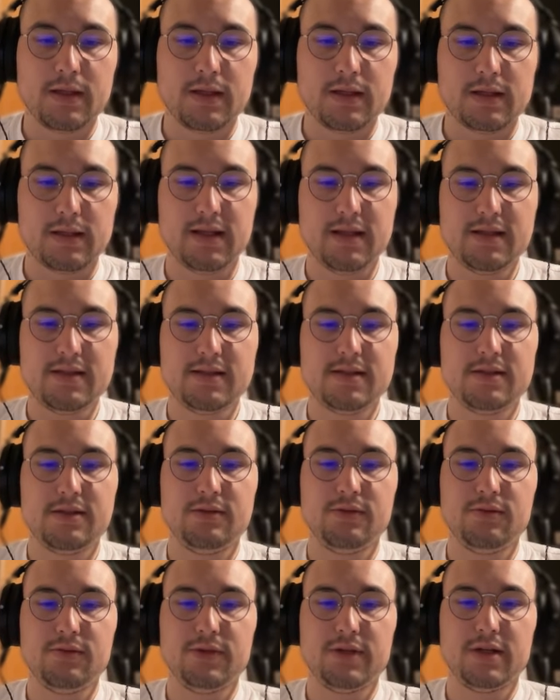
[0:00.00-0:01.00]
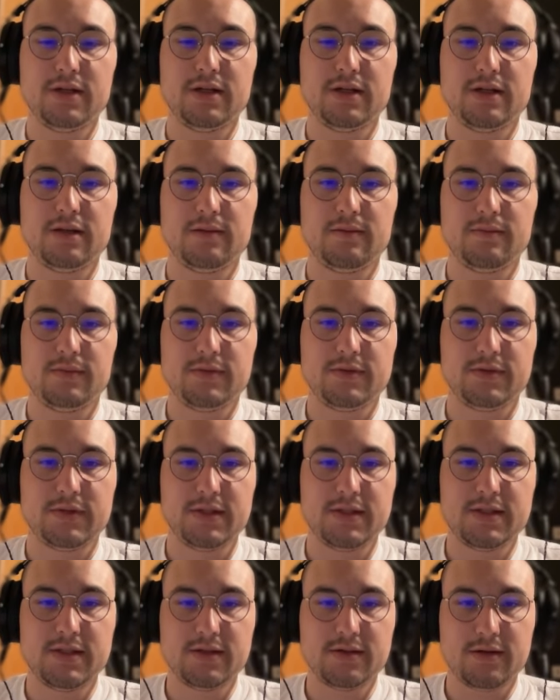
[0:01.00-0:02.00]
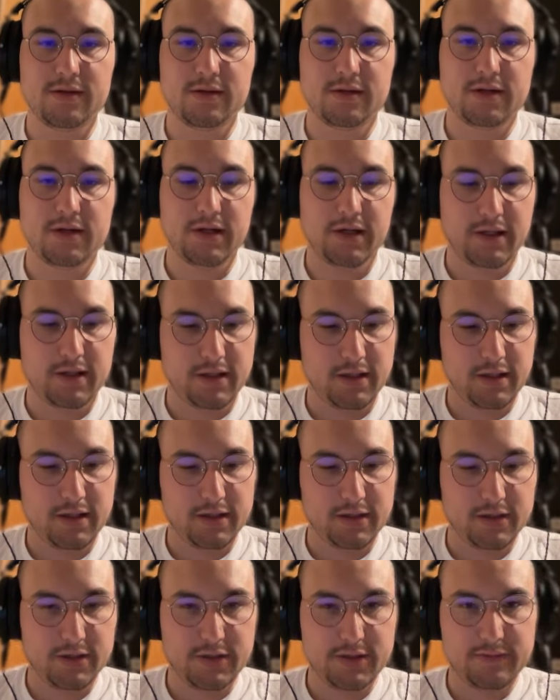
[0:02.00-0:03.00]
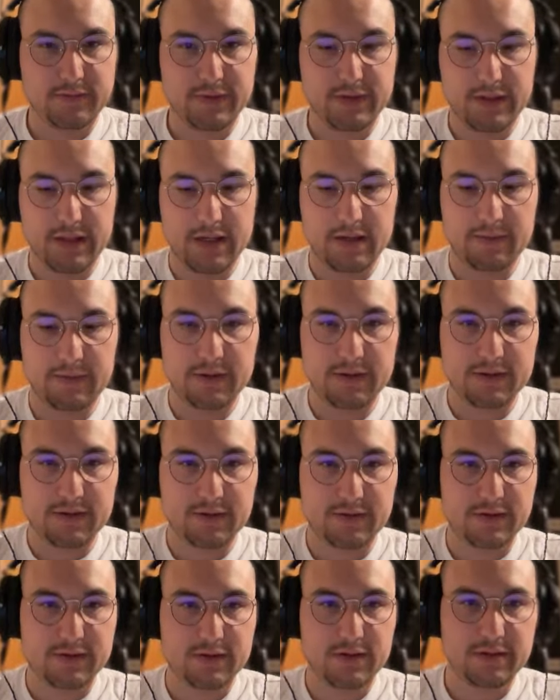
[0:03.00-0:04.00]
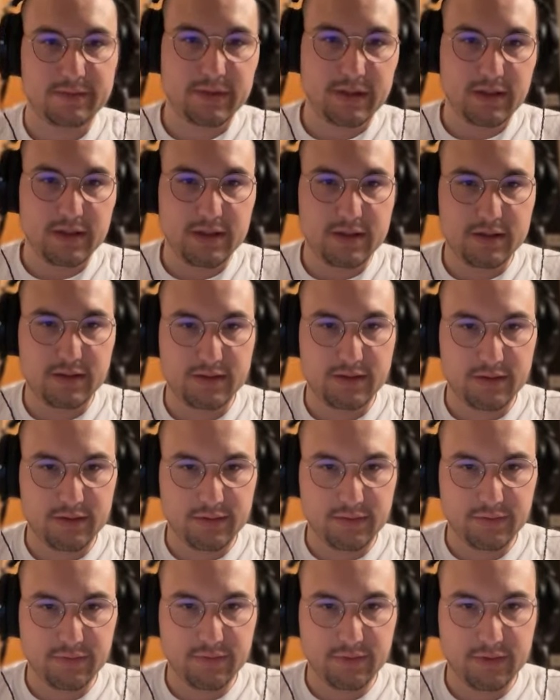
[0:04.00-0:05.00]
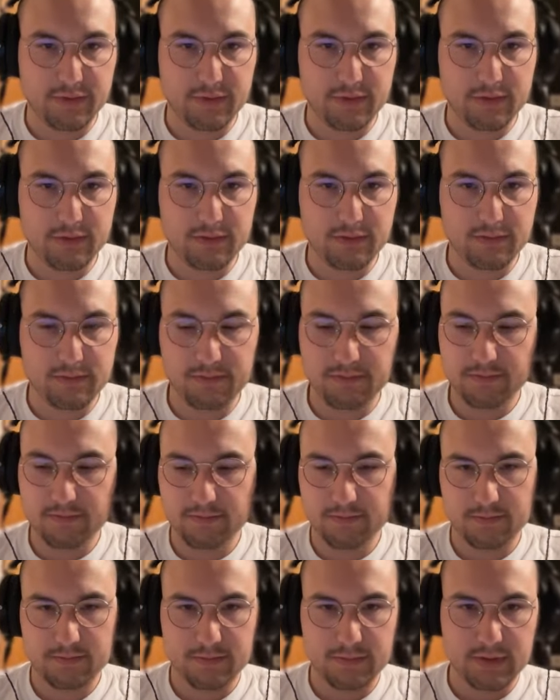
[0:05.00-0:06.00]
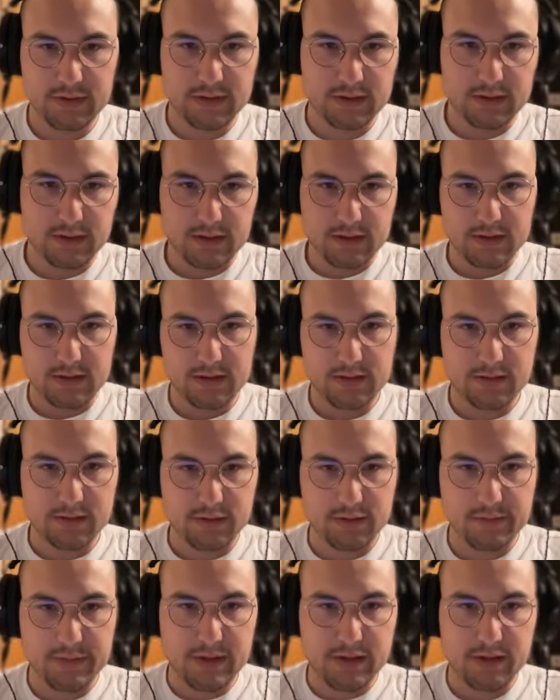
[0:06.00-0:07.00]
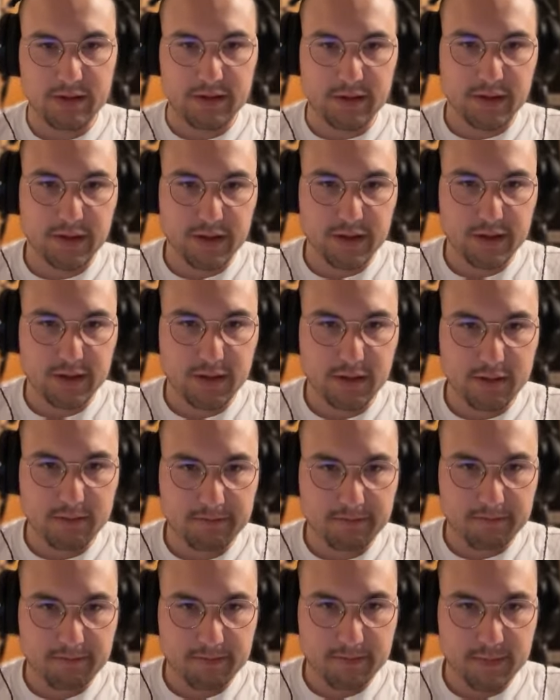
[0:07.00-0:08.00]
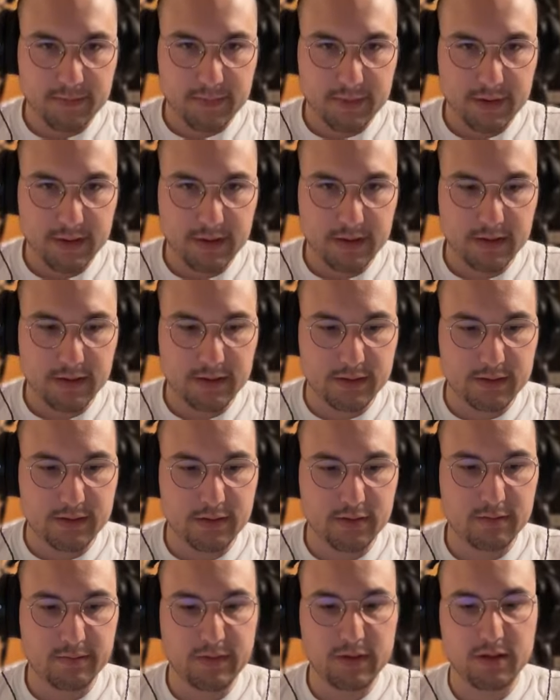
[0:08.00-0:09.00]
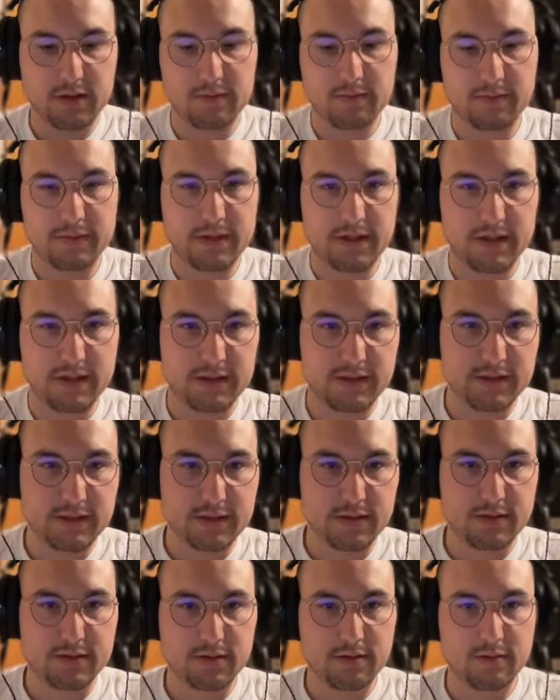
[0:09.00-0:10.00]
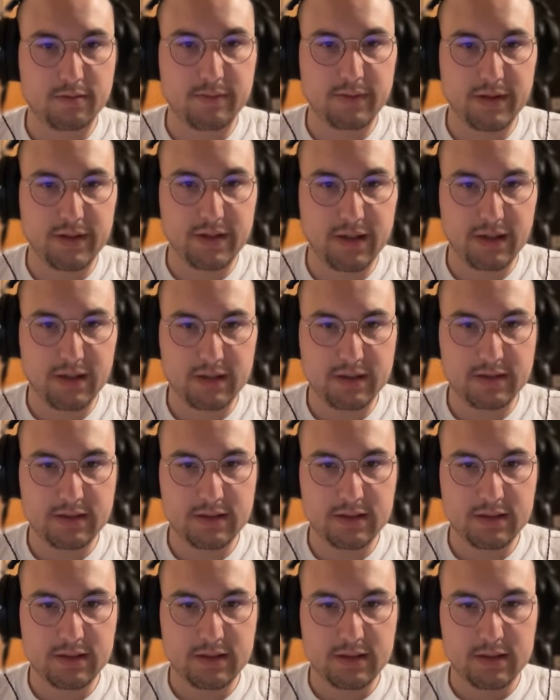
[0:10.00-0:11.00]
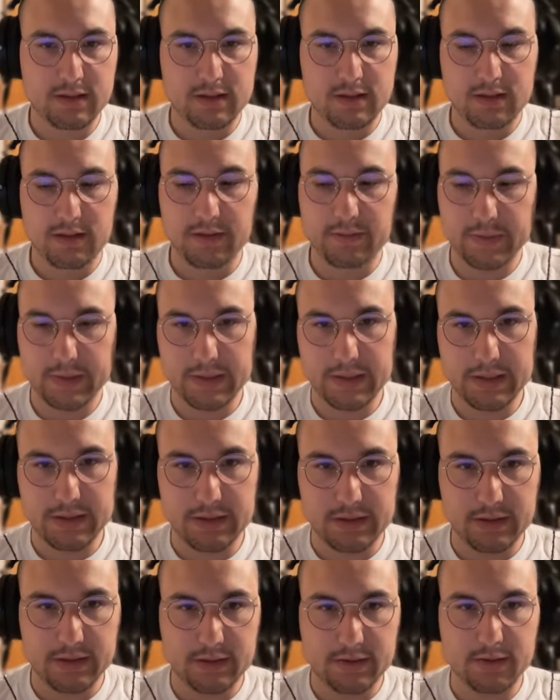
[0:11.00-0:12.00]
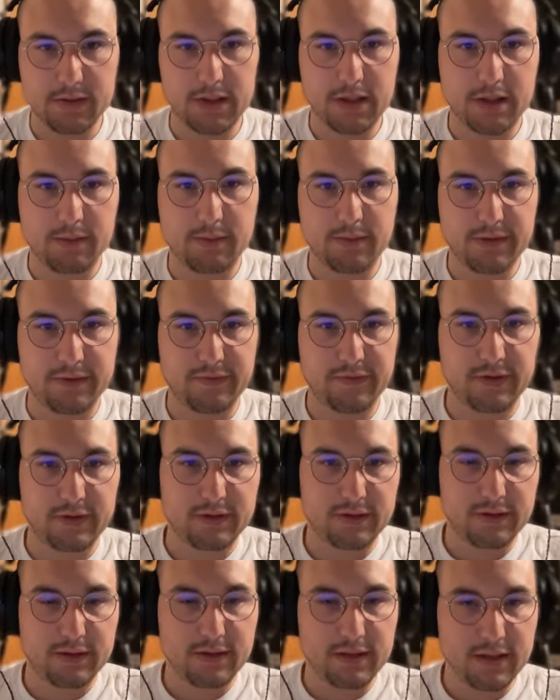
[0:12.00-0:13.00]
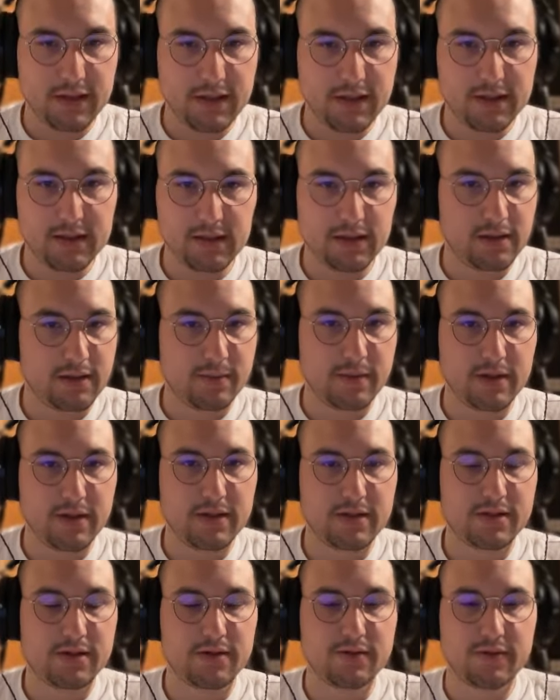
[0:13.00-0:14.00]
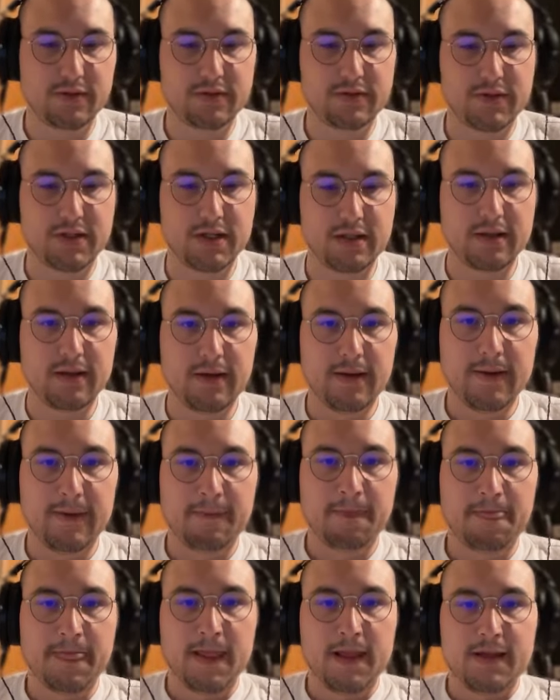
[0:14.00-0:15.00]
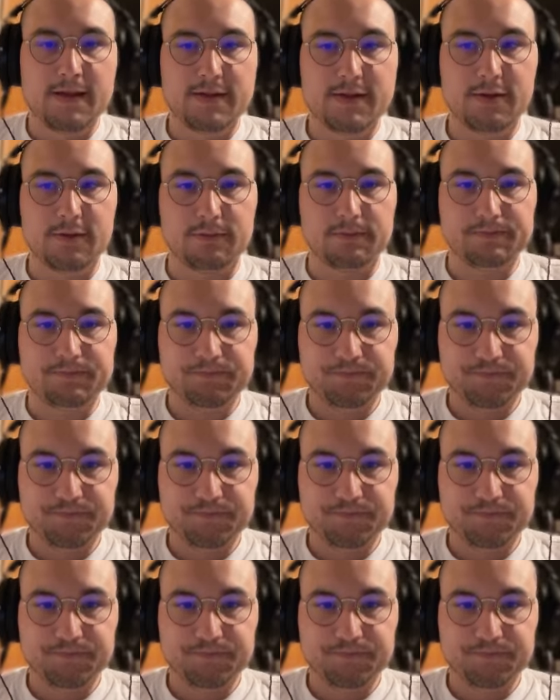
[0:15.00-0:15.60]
let's do the, so this is our kick. Let's just rename it so it's a little bit easier to follow. It'll be our kick and it's going to be our bass. So bass, green. Okay, perfect a little bit easier to understand. So